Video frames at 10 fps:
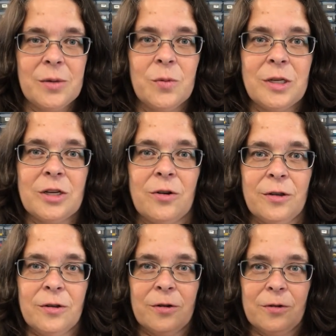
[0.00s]
which are
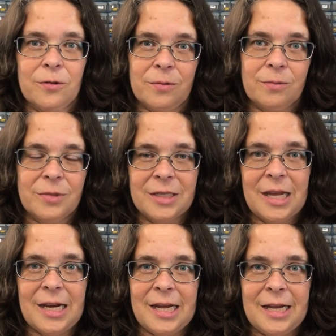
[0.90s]
the little
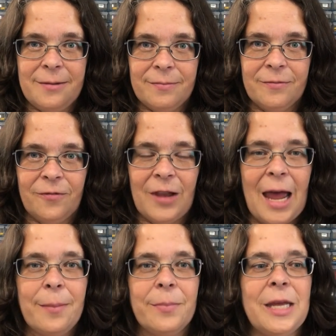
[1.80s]
skinny
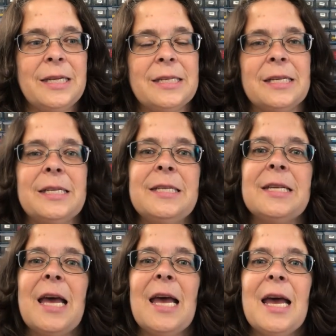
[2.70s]
flat pieces